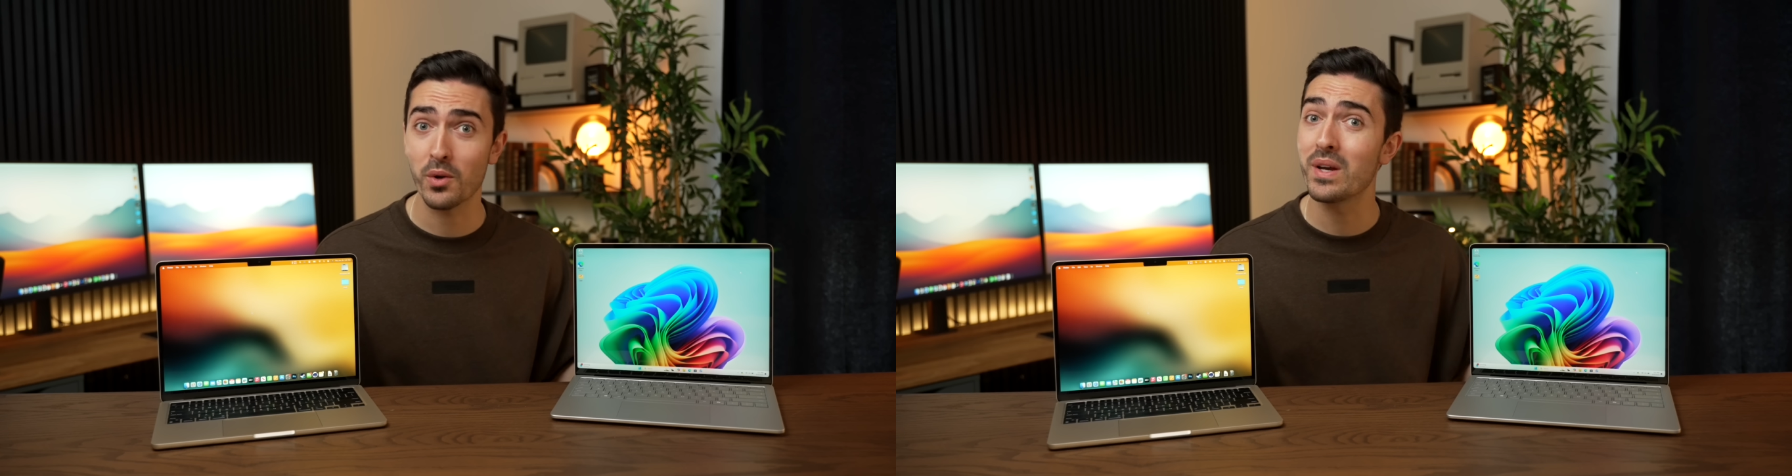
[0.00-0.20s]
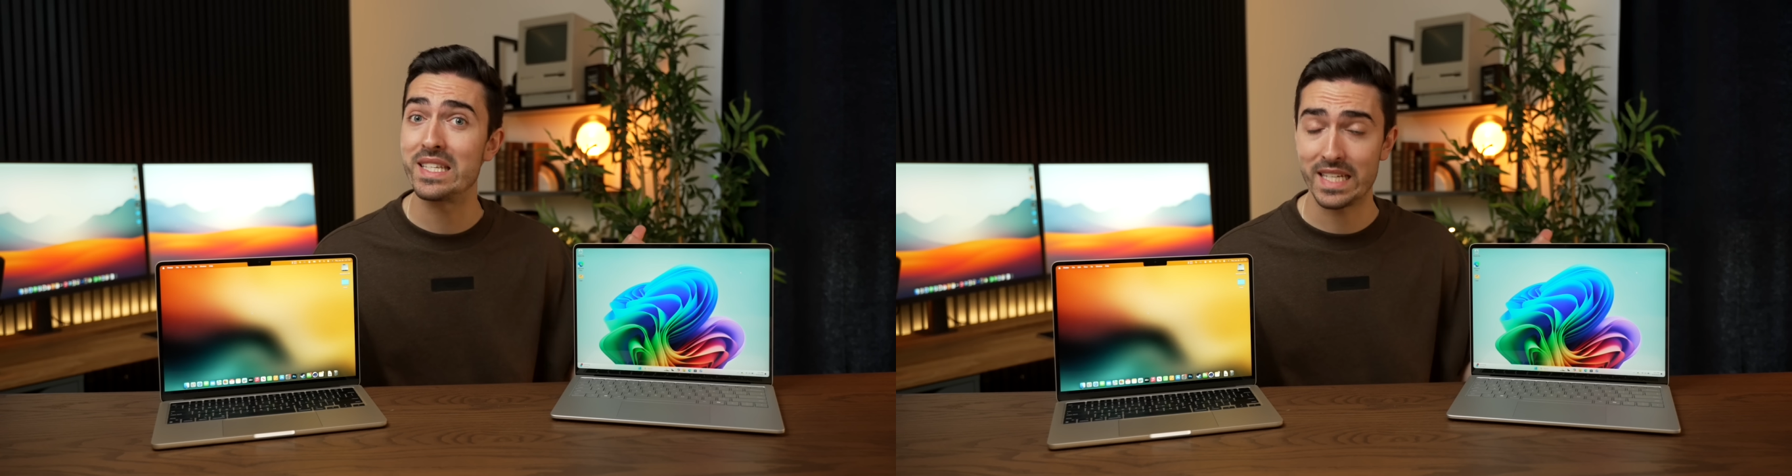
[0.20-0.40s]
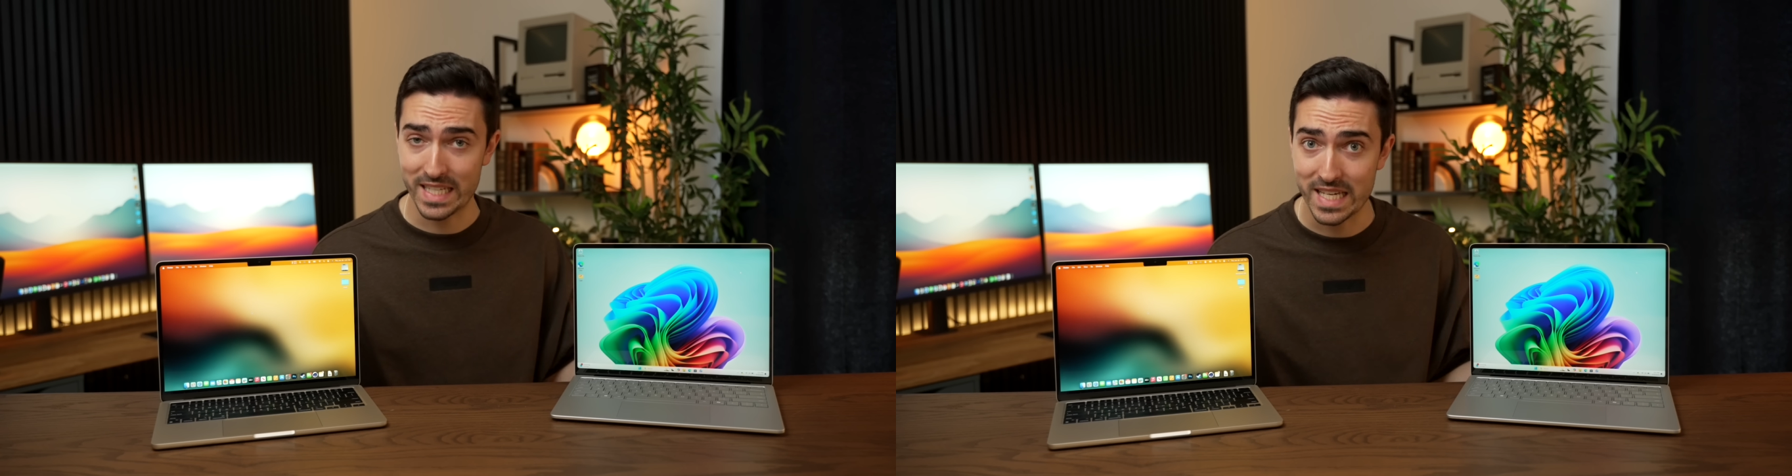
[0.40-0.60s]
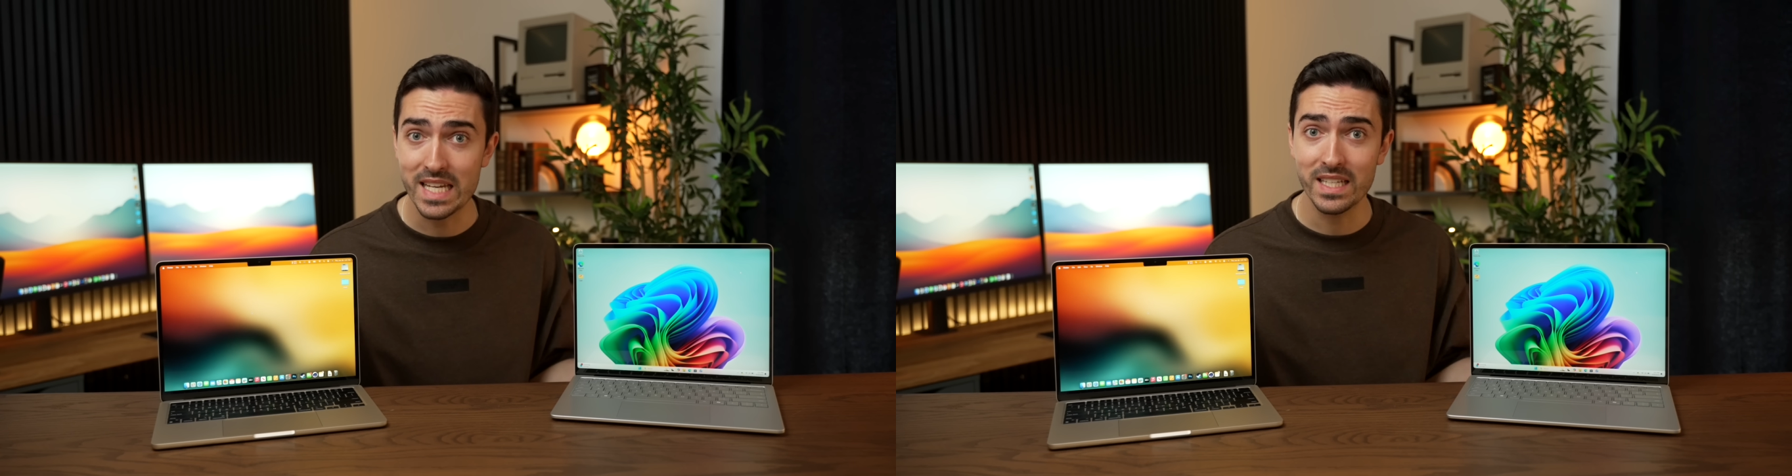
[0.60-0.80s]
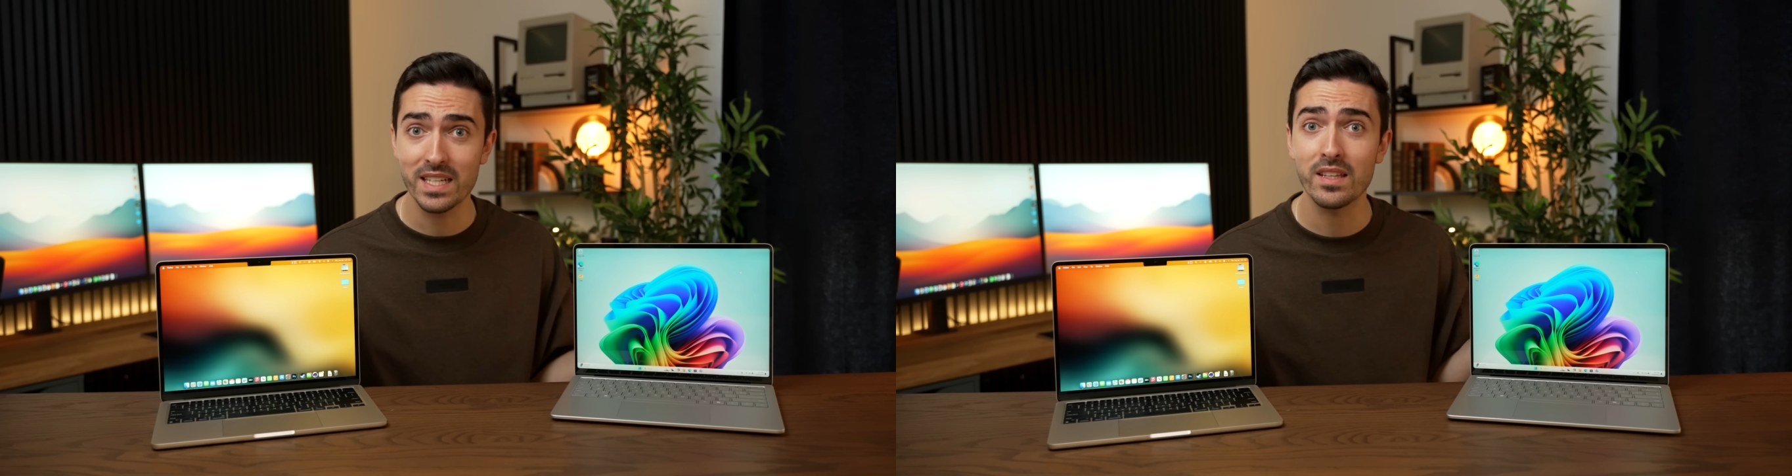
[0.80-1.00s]
noise and
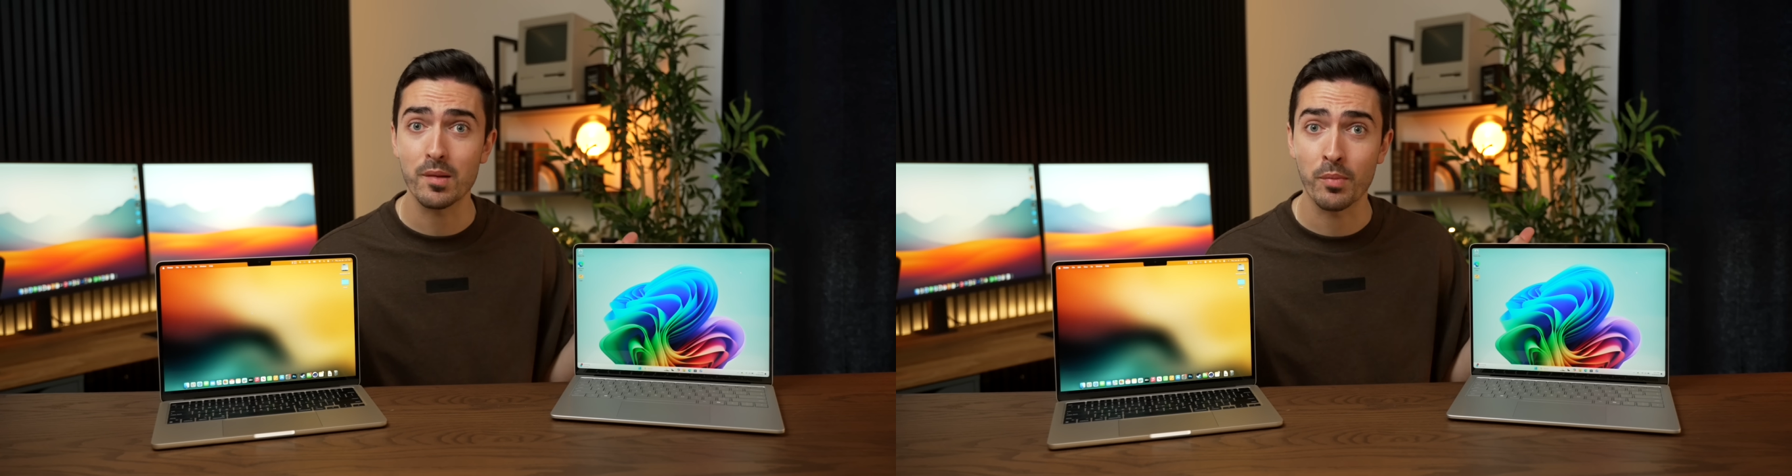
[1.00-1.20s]
heat in the